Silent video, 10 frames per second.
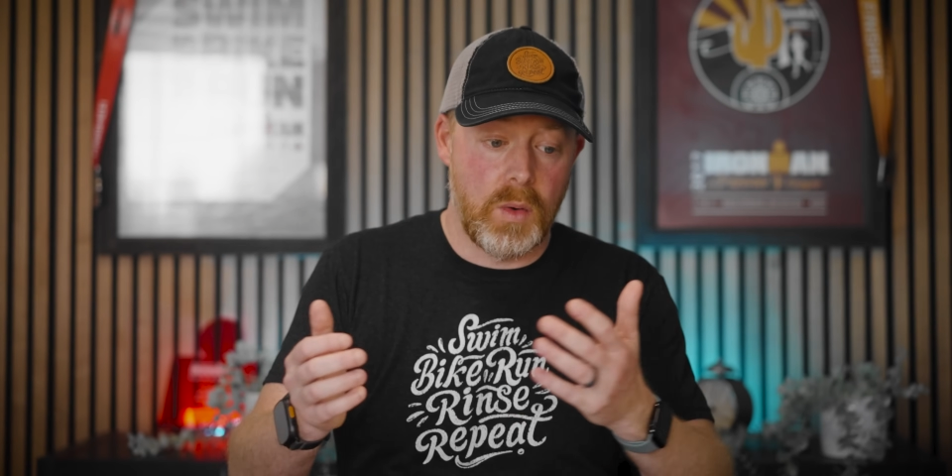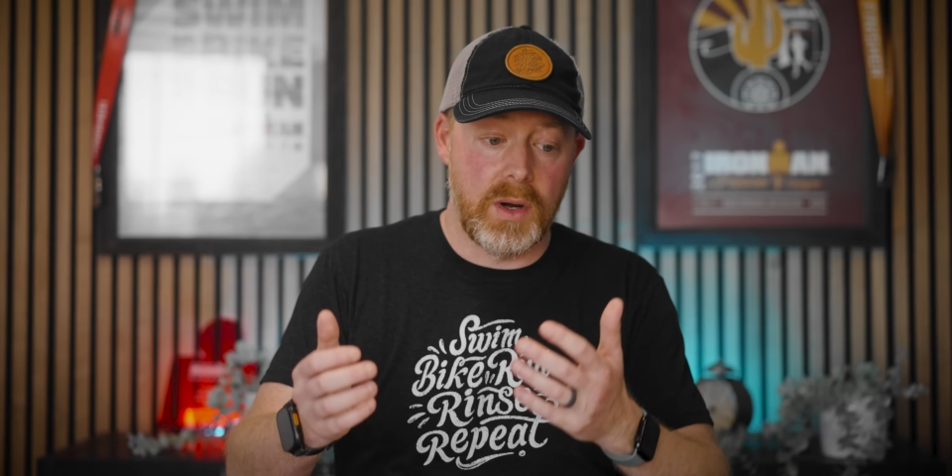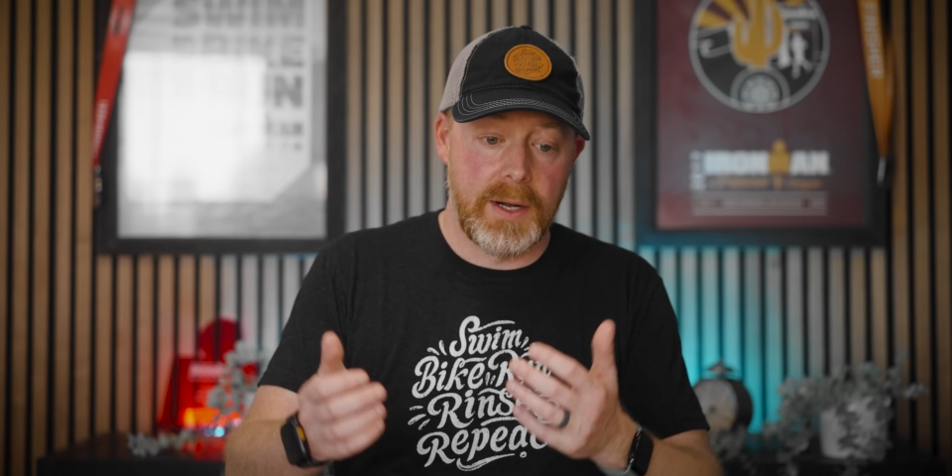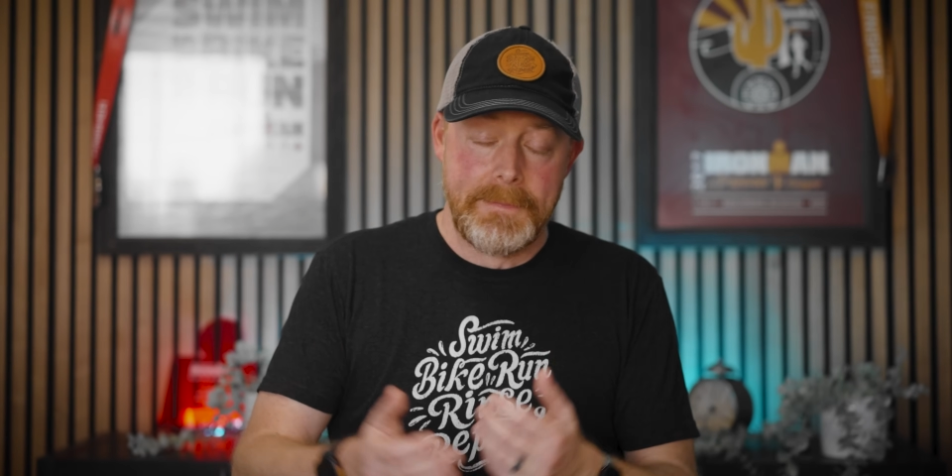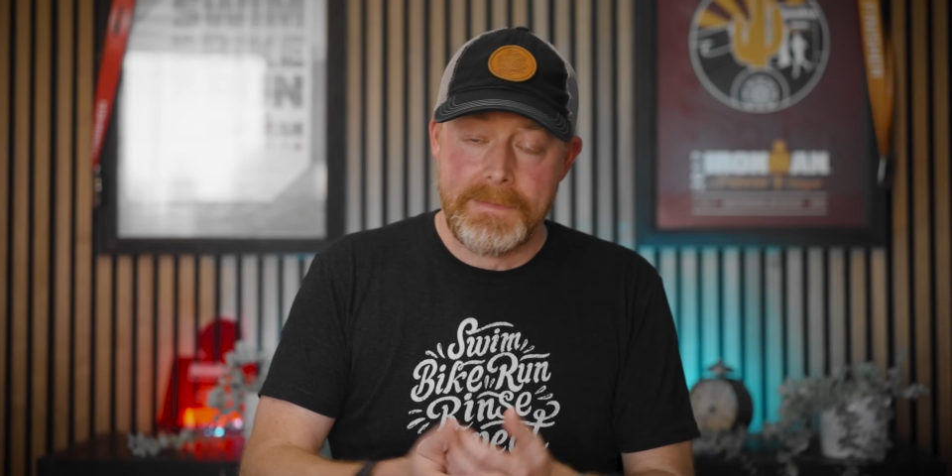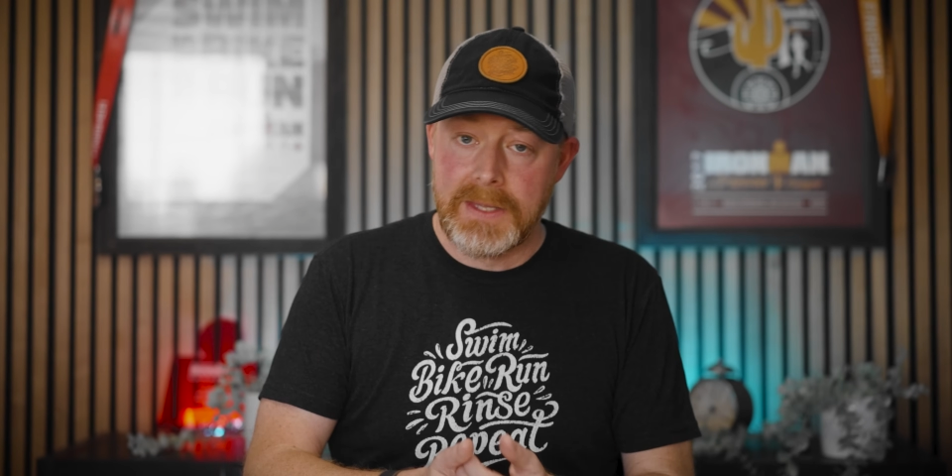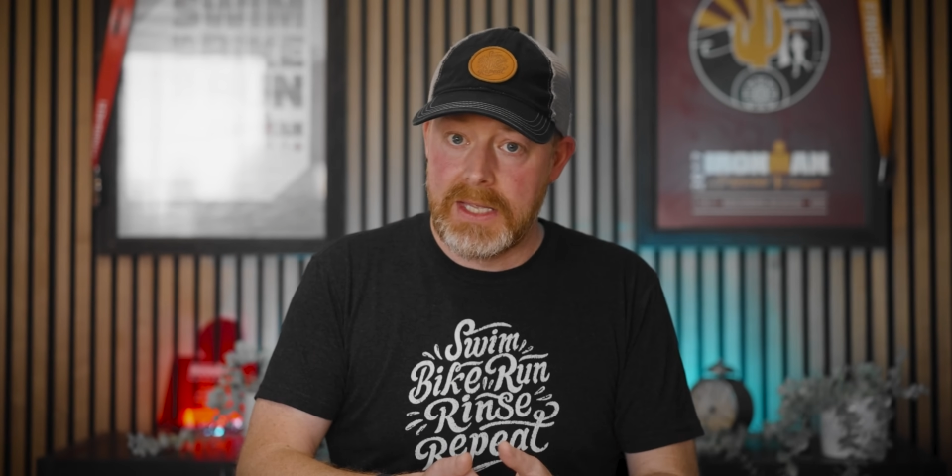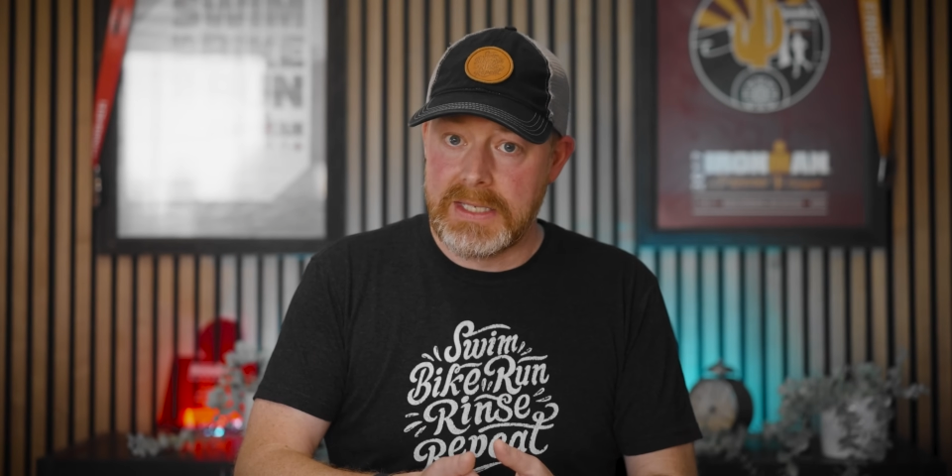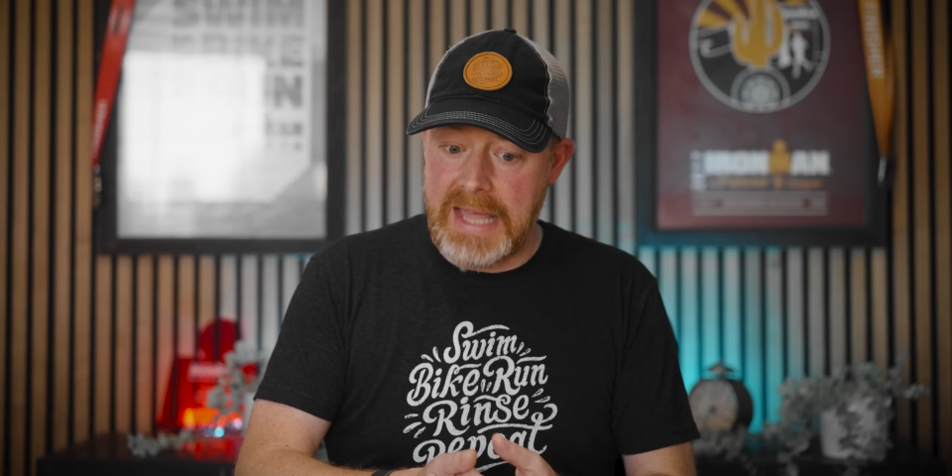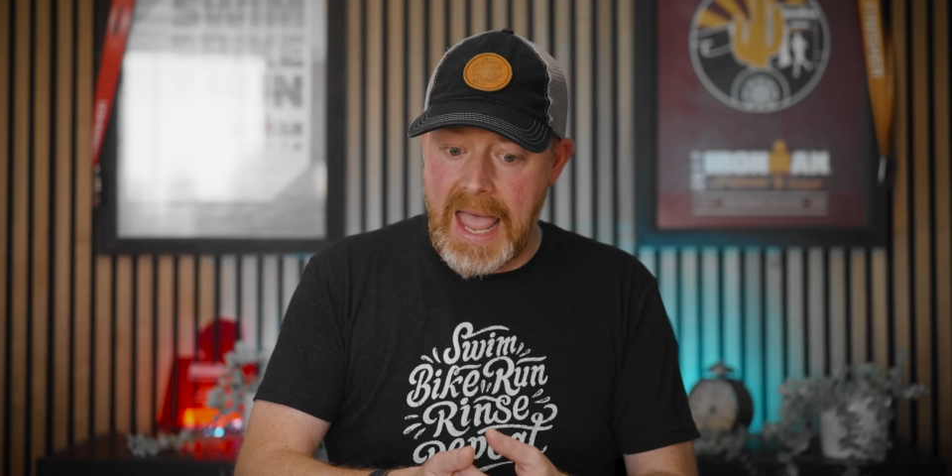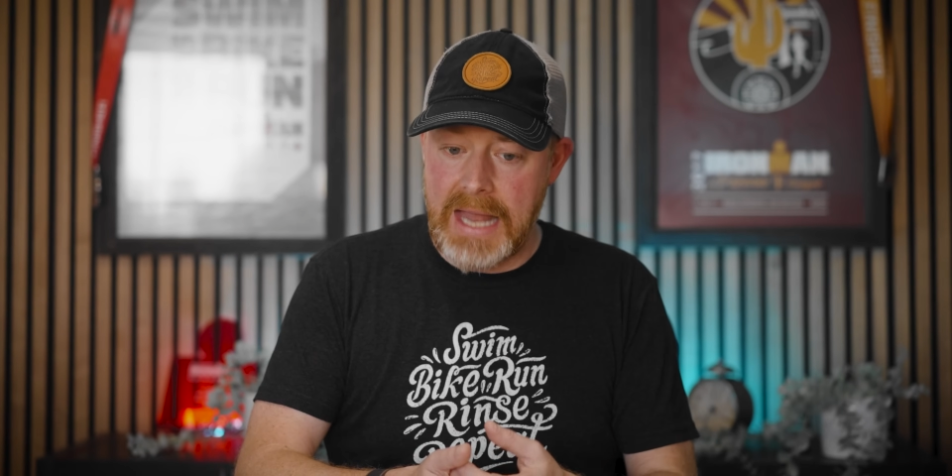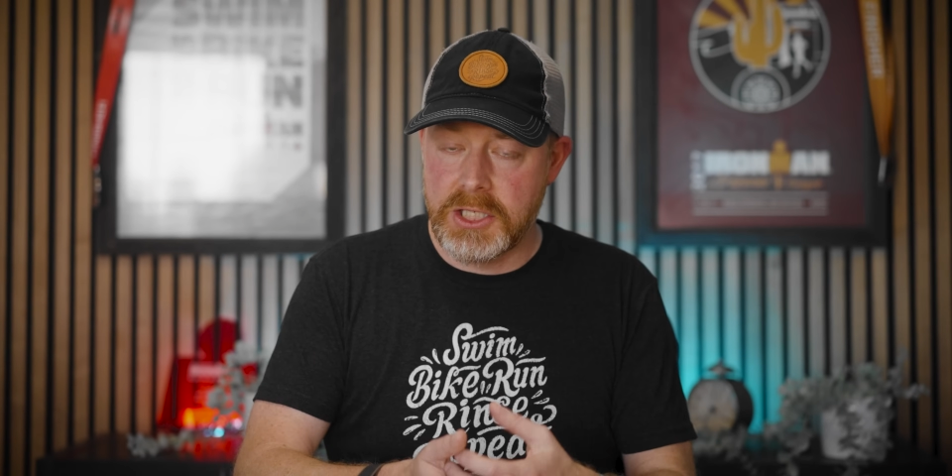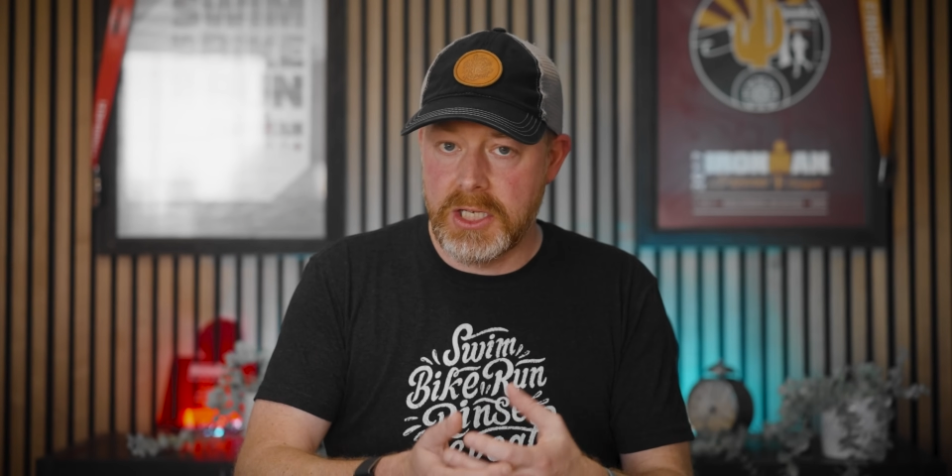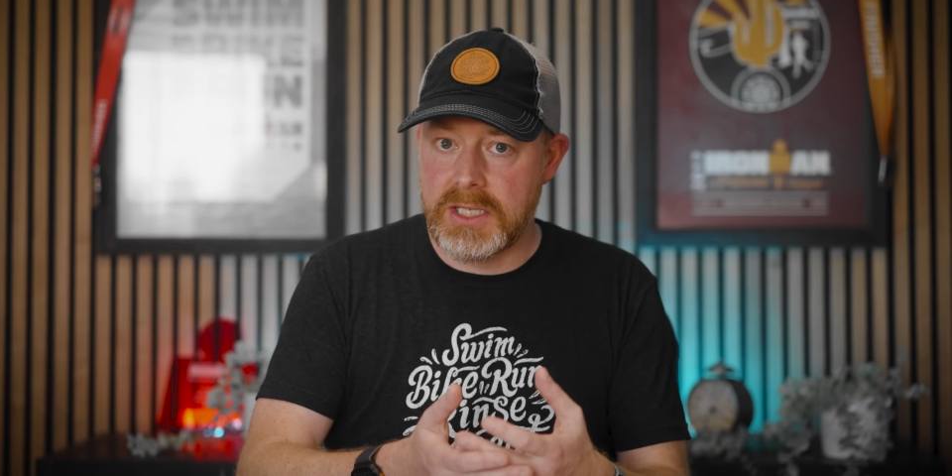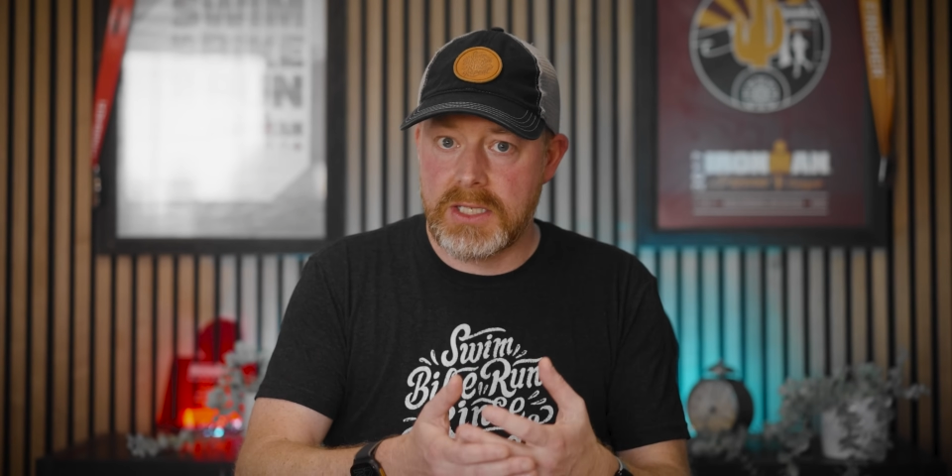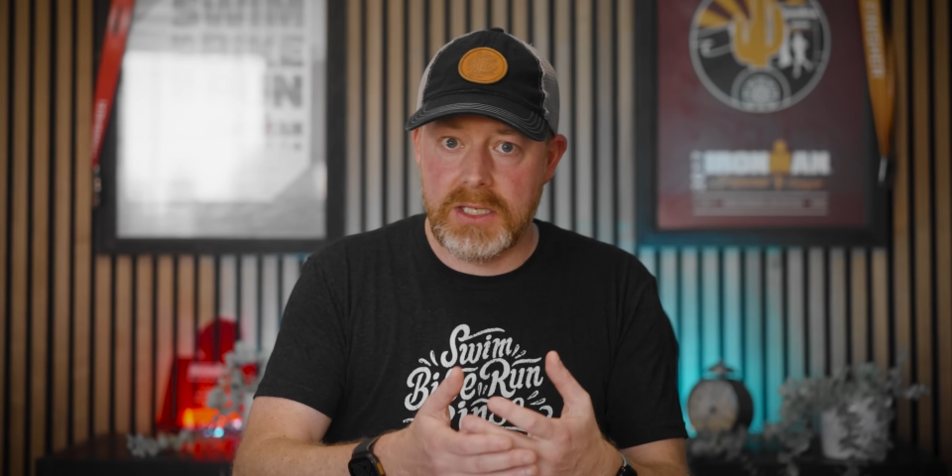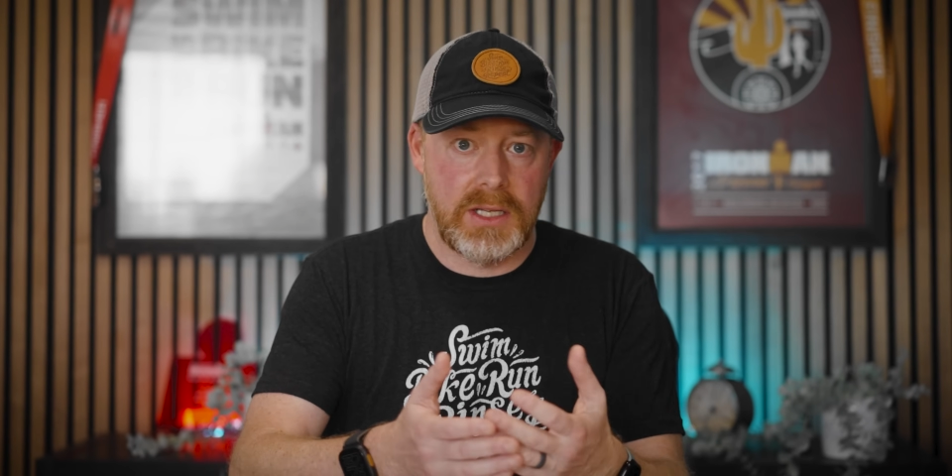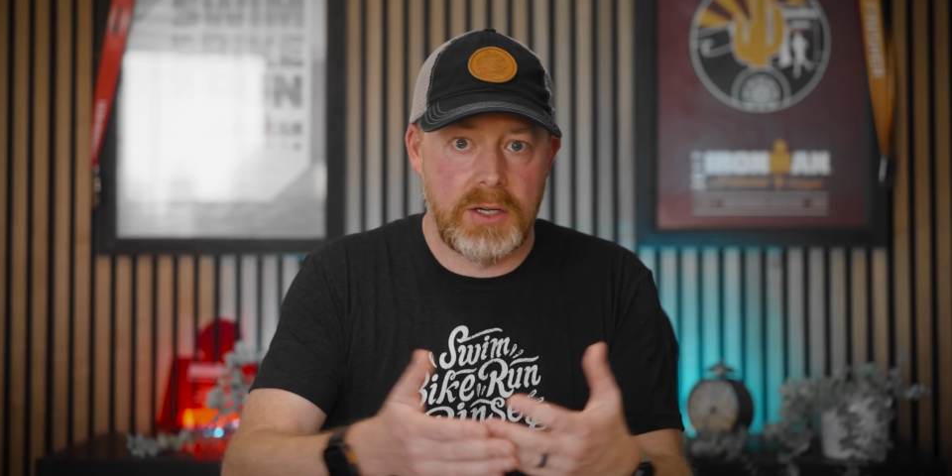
Or is that just